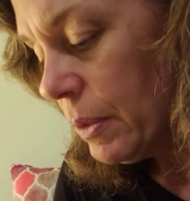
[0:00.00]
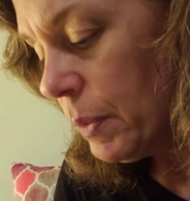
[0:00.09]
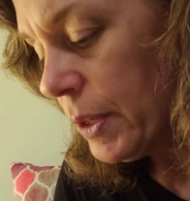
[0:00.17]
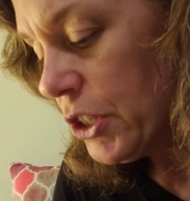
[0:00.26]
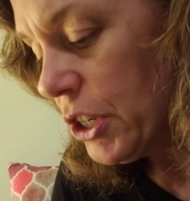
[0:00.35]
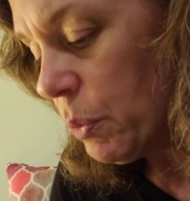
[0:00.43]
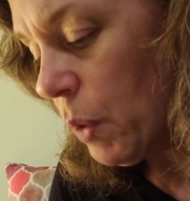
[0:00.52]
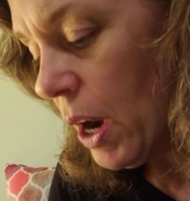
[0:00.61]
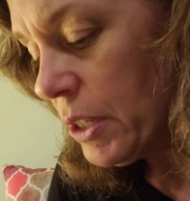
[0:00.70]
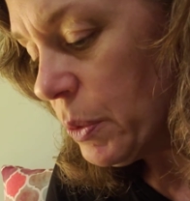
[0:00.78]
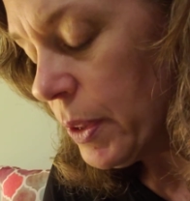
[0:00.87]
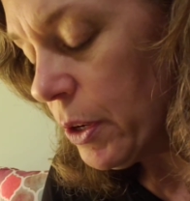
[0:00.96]
When she
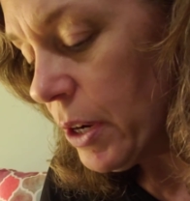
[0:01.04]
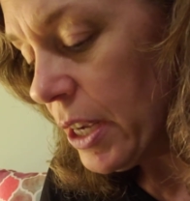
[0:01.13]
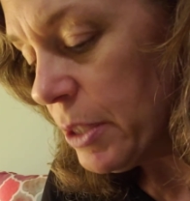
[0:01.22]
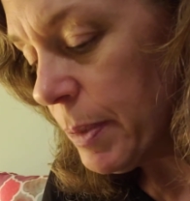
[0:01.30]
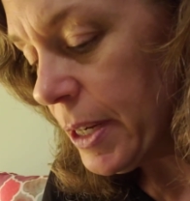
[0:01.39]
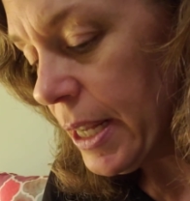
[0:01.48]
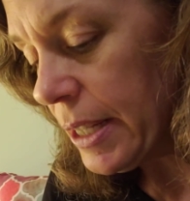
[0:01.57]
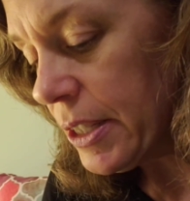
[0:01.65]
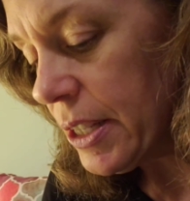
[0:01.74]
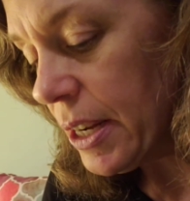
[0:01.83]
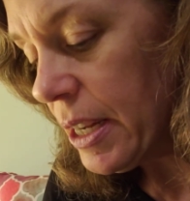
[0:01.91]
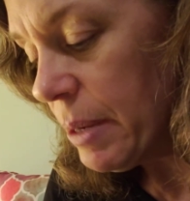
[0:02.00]
walked with her husband on
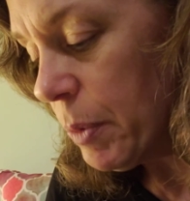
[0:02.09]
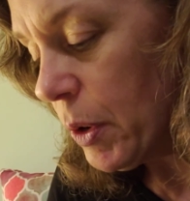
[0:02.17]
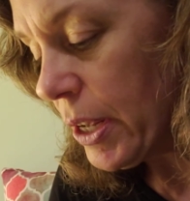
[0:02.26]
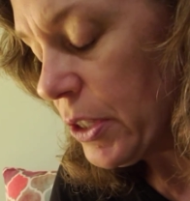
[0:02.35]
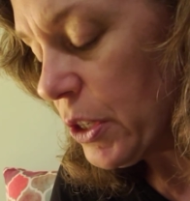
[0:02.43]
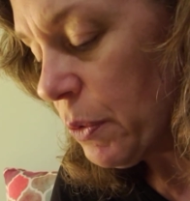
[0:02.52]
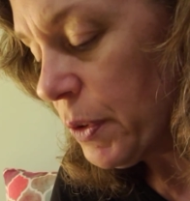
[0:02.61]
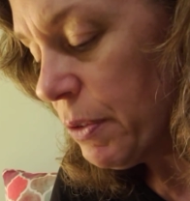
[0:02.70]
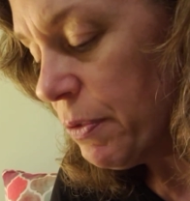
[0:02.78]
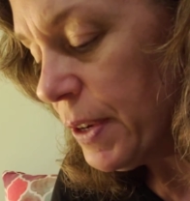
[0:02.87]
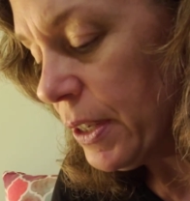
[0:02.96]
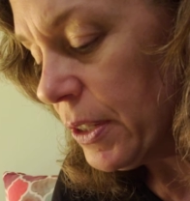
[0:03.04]
Sunday mornings over the
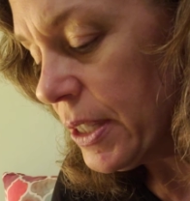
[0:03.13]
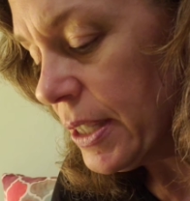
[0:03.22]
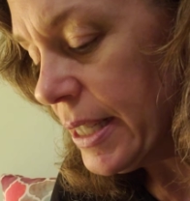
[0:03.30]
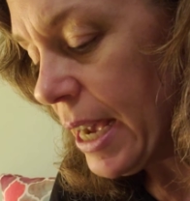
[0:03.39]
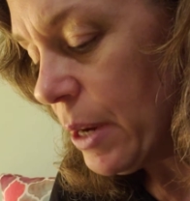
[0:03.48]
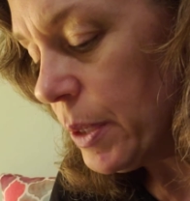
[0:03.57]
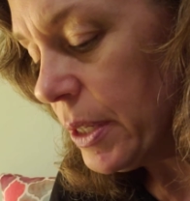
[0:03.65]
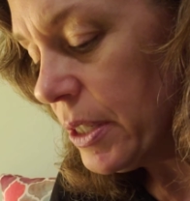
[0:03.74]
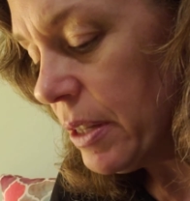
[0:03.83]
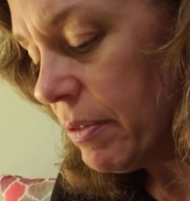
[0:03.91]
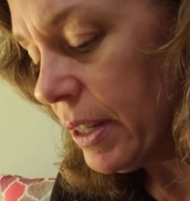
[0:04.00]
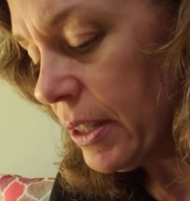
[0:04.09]
fields and down into
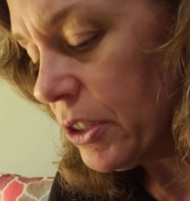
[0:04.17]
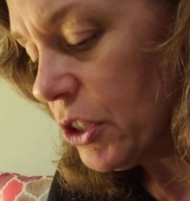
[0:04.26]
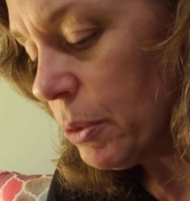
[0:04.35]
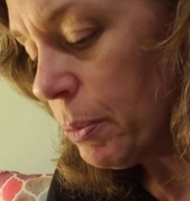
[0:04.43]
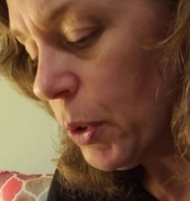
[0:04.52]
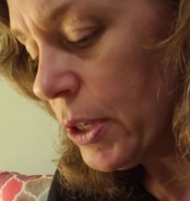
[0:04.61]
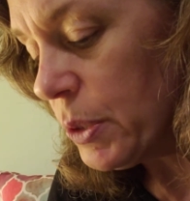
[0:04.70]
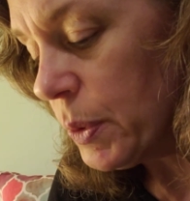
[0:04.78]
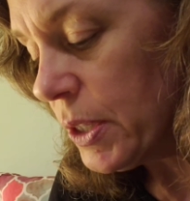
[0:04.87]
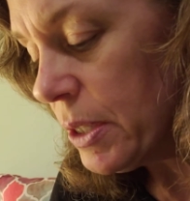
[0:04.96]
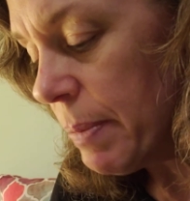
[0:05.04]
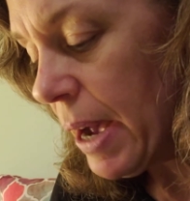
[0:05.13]
the village, the boys would
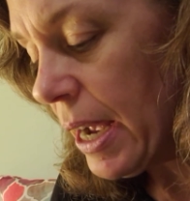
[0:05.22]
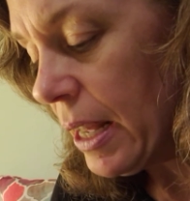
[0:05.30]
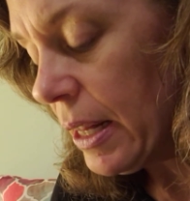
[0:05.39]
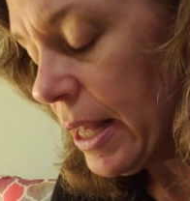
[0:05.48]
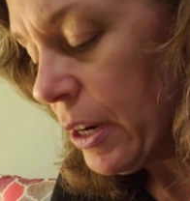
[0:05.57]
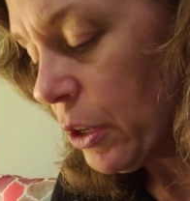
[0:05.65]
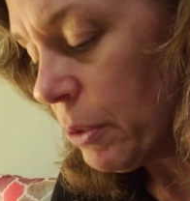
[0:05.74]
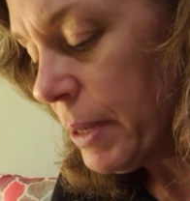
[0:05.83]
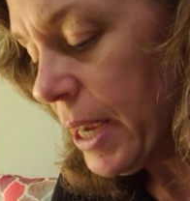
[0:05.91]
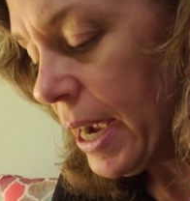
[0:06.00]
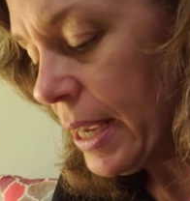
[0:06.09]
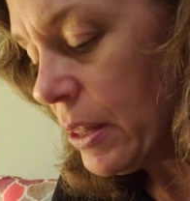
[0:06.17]
smile at her
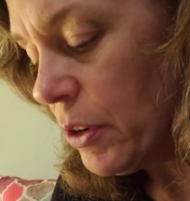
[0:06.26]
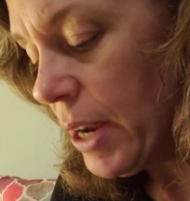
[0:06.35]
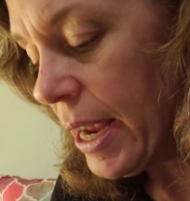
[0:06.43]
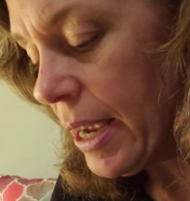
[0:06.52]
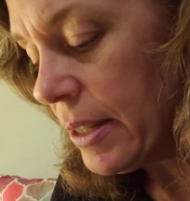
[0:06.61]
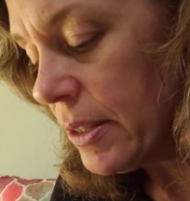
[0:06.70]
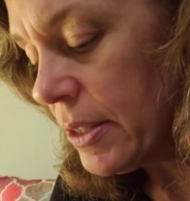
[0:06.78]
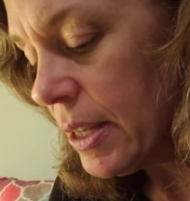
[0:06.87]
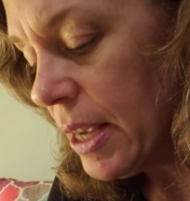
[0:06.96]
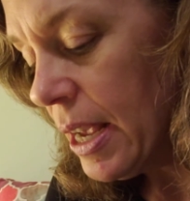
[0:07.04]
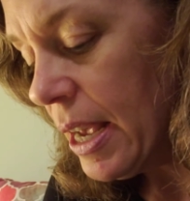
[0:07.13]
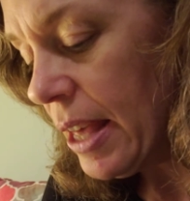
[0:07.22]
behind their hands,
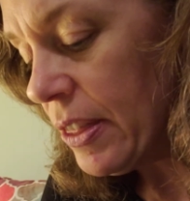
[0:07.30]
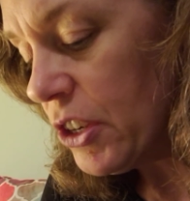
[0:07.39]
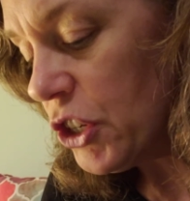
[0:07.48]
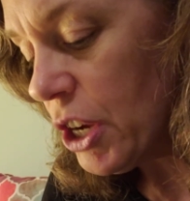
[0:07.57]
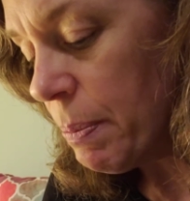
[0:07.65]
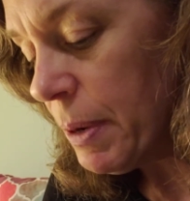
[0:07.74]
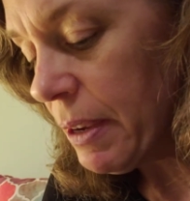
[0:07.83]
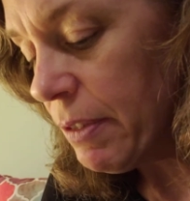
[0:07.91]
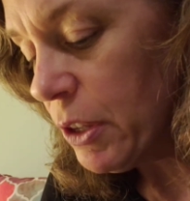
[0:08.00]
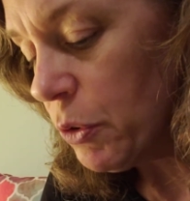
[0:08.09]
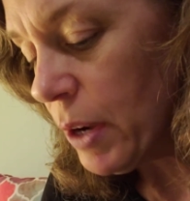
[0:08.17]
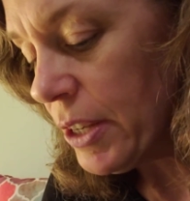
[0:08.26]
and the shaping of
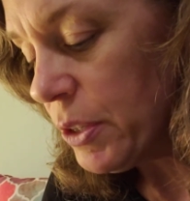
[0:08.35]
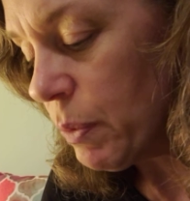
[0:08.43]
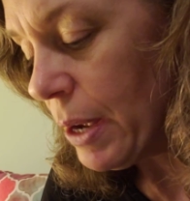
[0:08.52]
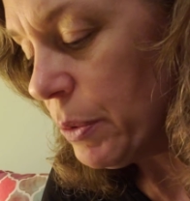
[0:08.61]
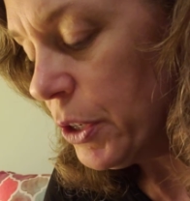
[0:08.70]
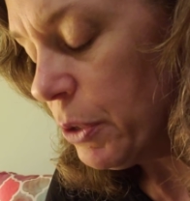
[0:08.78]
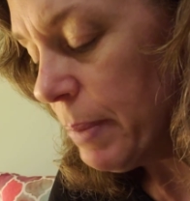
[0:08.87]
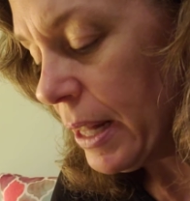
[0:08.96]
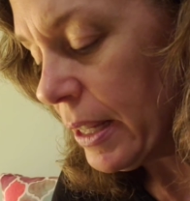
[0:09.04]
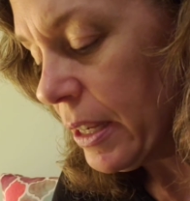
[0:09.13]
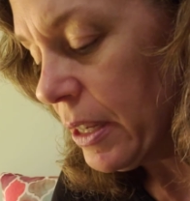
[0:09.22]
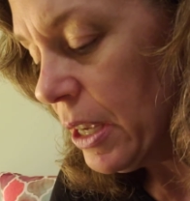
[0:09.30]
the dress round her
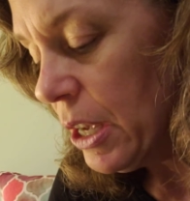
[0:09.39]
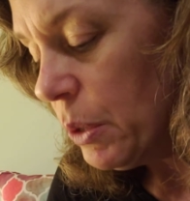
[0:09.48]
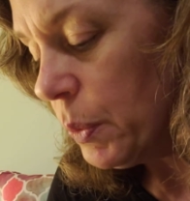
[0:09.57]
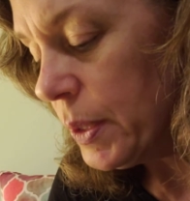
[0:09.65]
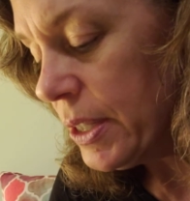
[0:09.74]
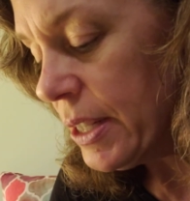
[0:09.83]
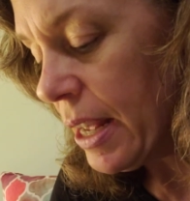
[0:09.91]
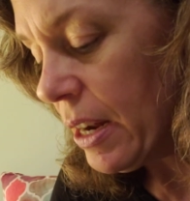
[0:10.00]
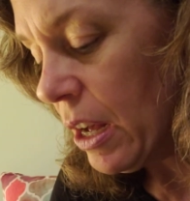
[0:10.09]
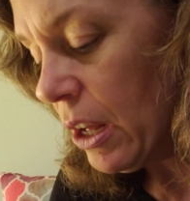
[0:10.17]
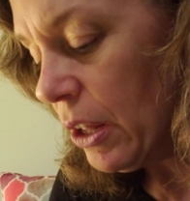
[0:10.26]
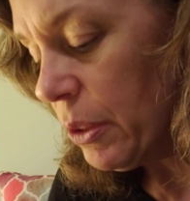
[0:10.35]
belly would set
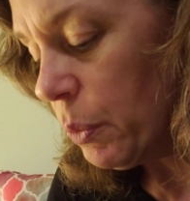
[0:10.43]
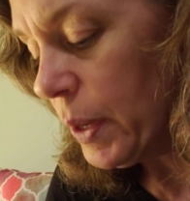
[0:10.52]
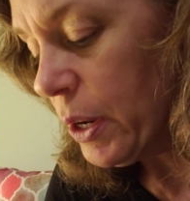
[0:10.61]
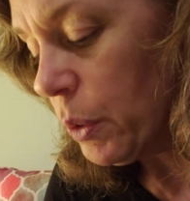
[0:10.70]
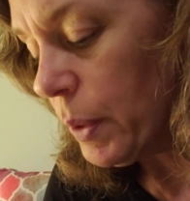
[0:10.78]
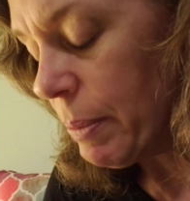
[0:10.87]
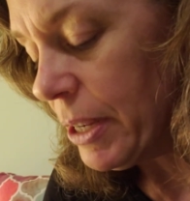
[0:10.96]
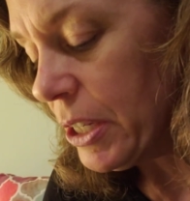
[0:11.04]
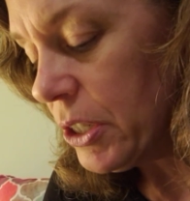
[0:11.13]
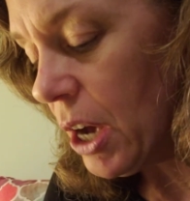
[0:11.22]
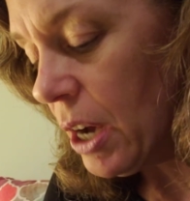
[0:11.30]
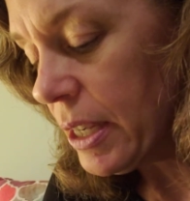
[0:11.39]
all the widow women
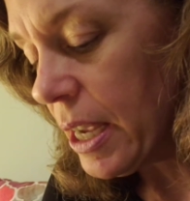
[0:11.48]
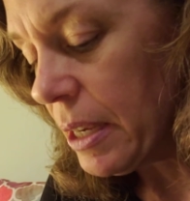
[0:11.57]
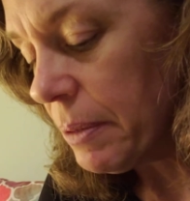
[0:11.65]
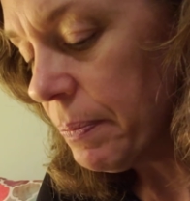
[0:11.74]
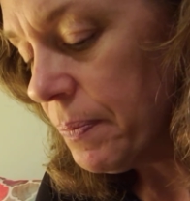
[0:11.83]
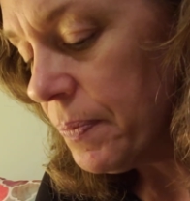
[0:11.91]
talking.